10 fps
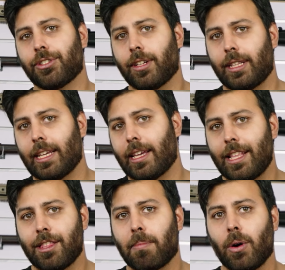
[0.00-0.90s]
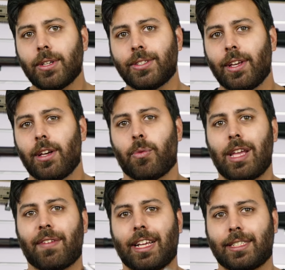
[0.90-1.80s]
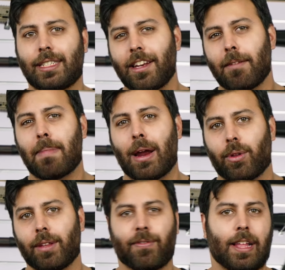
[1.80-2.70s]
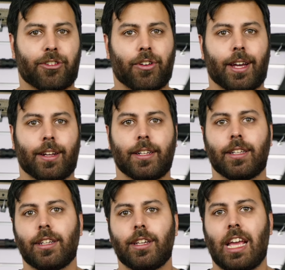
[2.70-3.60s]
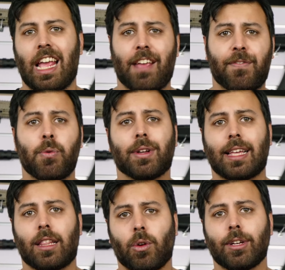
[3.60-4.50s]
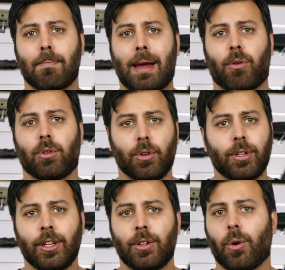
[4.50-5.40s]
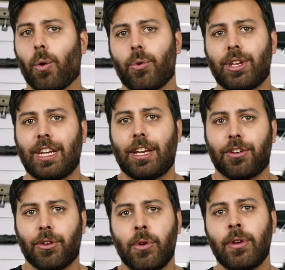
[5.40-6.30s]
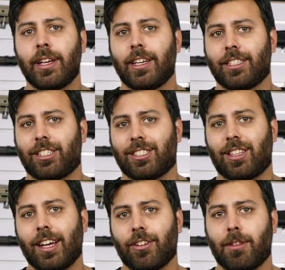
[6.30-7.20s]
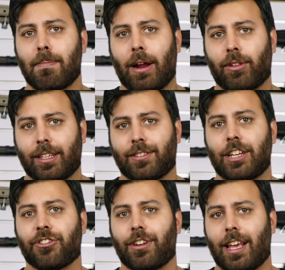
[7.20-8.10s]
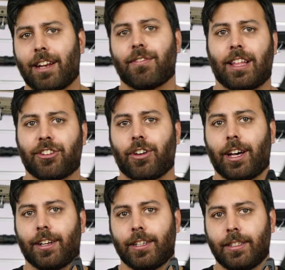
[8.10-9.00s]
earlier, in the box, we have an extended barrel and flash hider. If you want that longer barrel look, all you need to do is just slide on the barrel extension and flash hider.